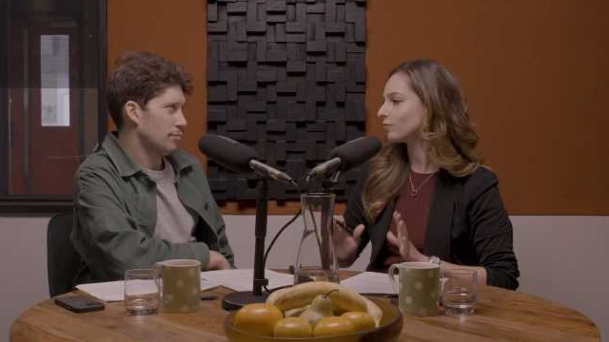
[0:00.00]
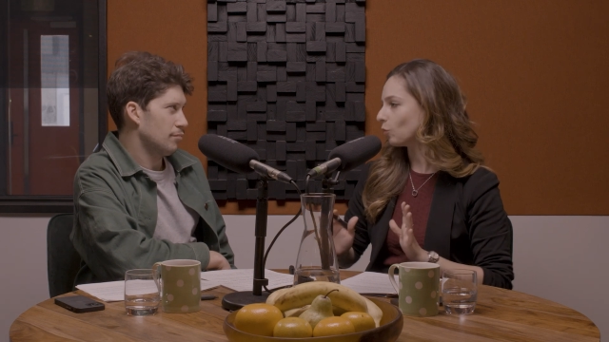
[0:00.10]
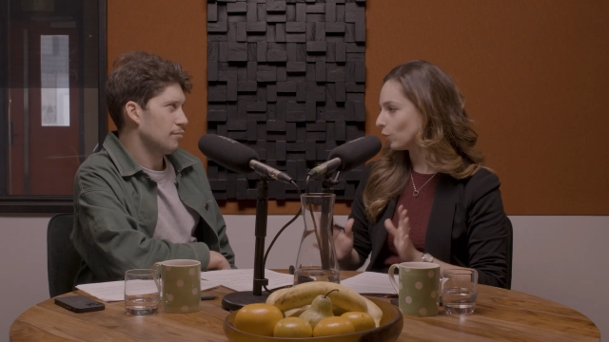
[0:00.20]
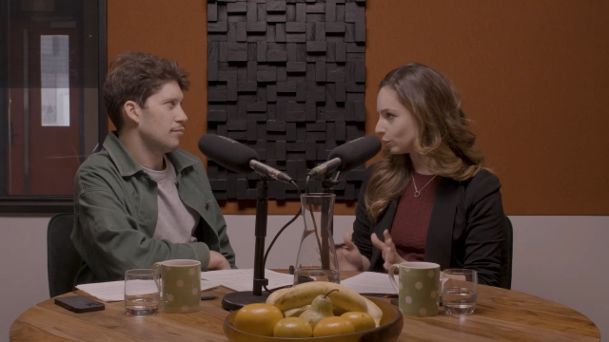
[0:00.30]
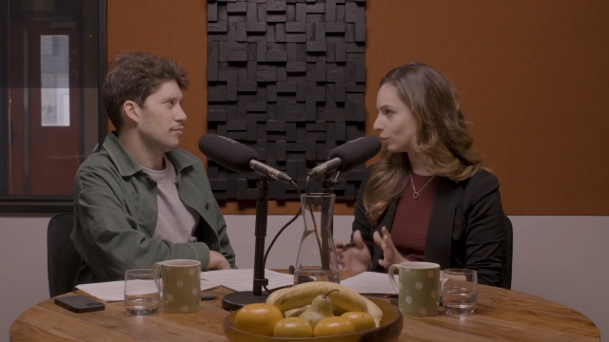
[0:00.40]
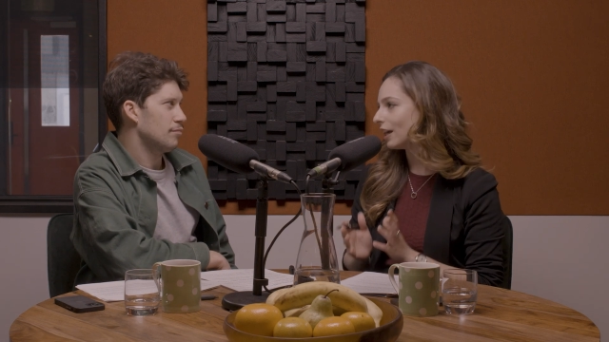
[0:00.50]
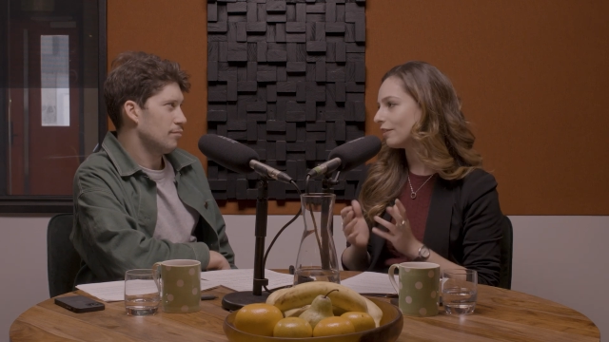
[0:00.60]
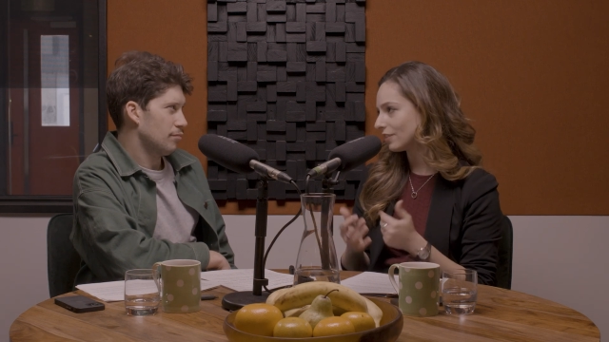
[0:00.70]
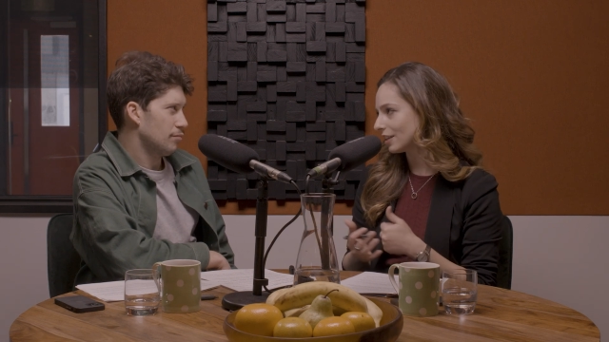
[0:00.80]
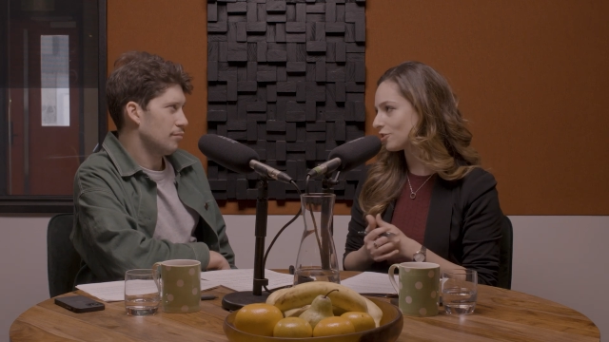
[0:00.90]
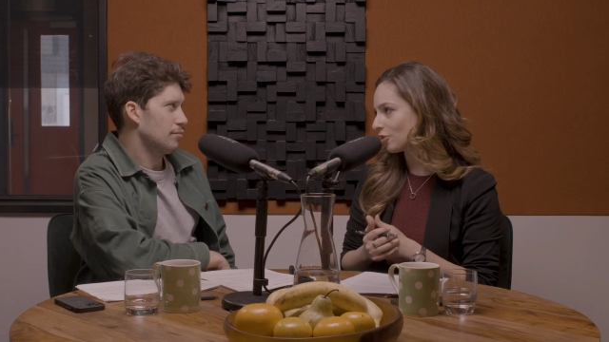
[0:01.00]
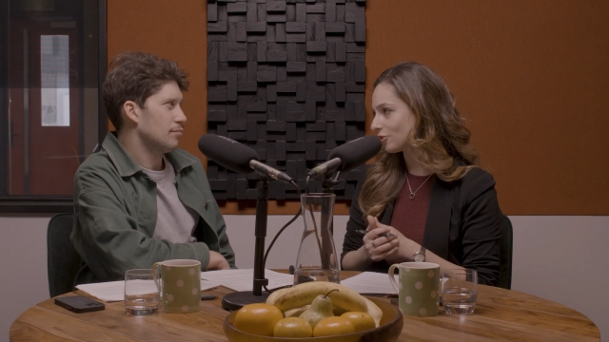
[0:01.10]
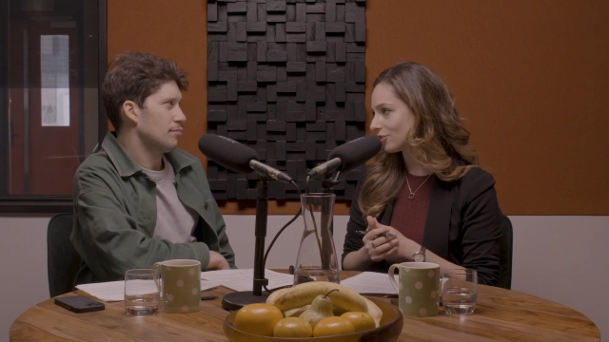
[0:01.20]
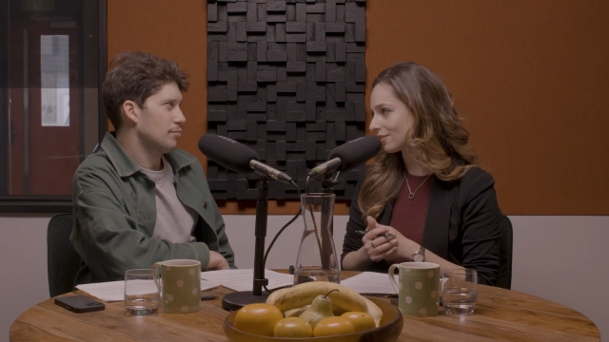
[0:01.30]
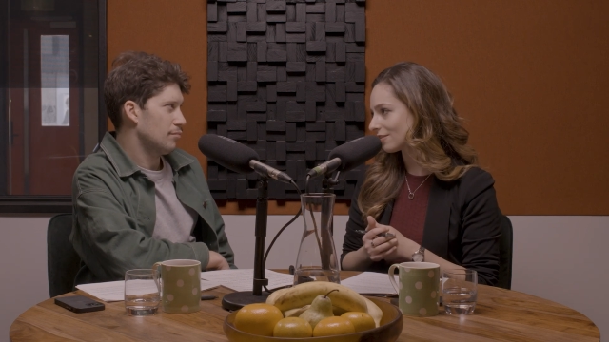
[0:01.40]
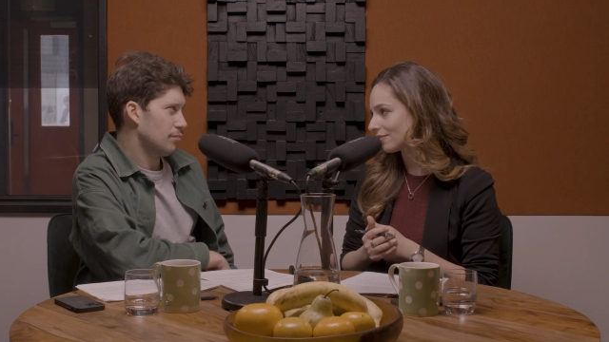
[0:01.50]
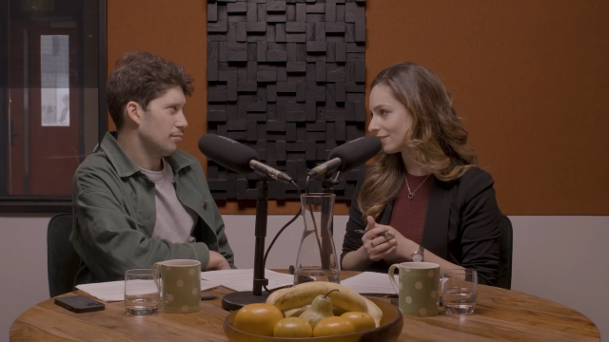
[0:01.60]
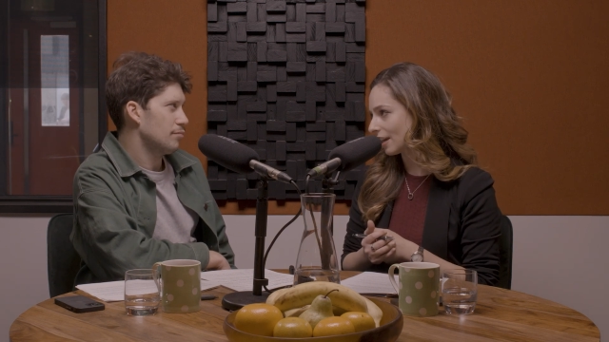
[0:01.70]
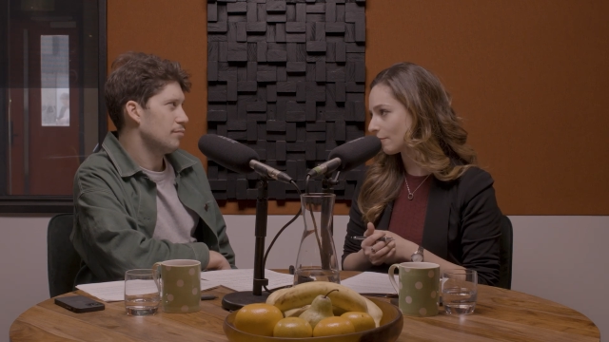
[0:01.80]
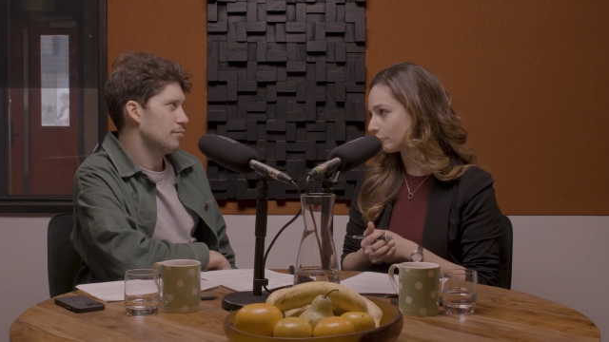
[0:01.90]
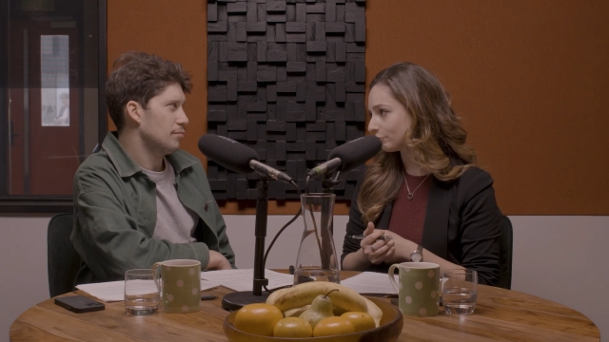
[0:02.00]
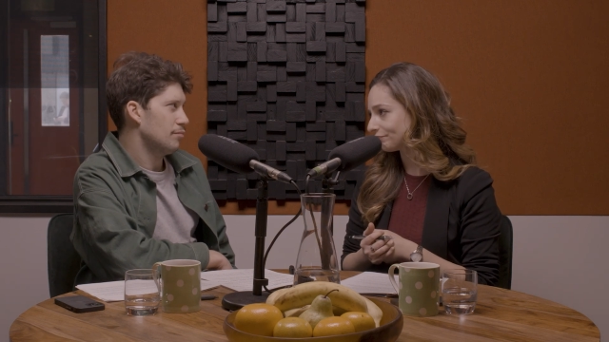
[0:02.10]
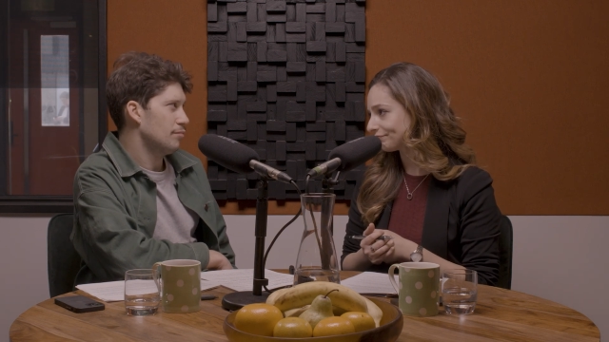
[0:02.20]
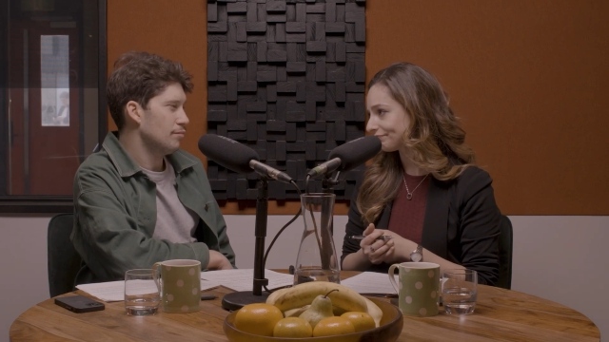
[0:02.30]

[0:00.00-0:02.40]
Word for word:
Speaker 1: will have these urges to gamble.